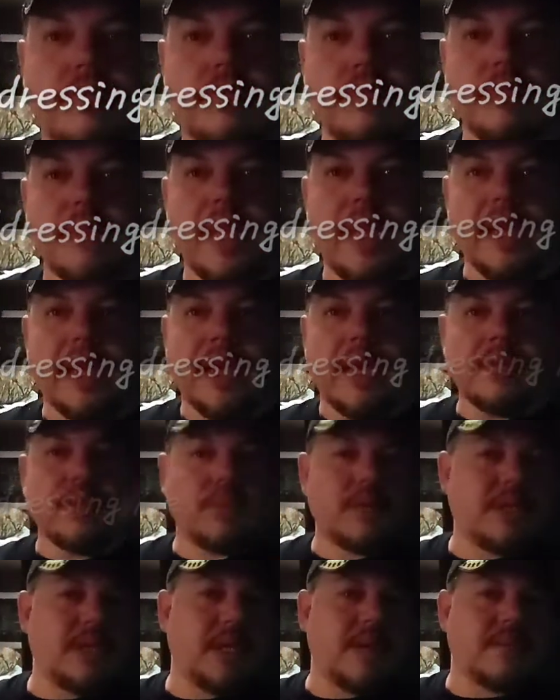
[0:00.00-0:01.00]
Hey guys,
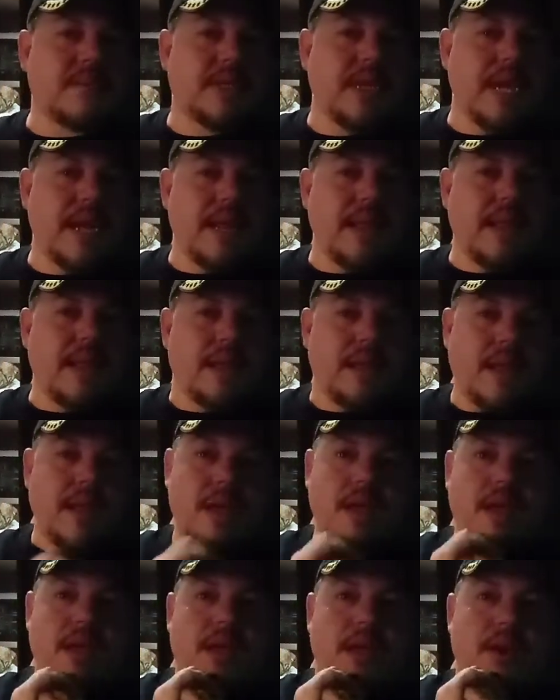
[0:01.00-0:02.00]
what's up? Danny,
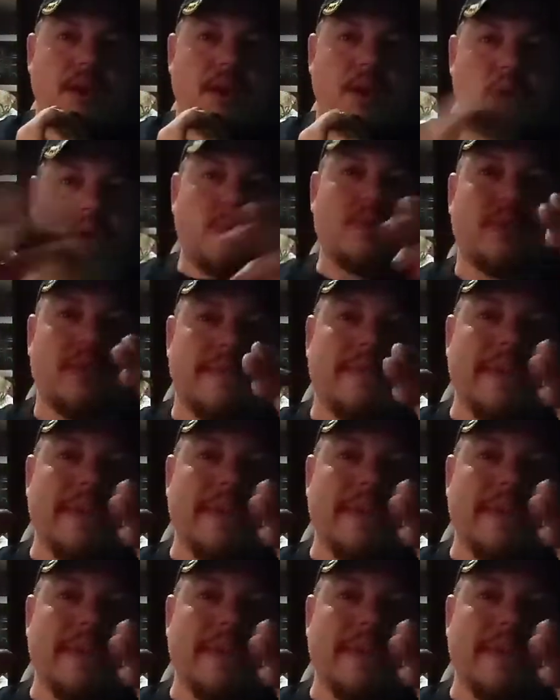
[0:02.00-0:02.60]
your host of